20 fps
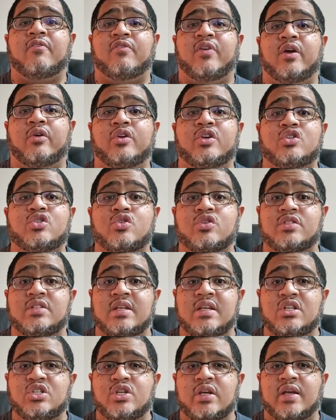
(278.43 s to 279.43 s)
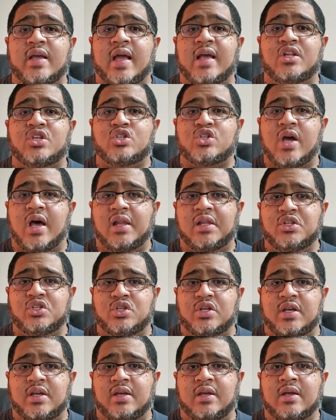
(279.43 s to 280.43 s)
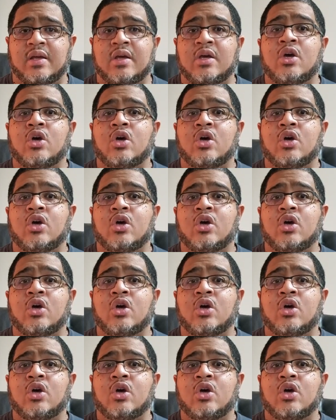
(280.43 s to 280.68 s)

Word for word: very strategic and challenging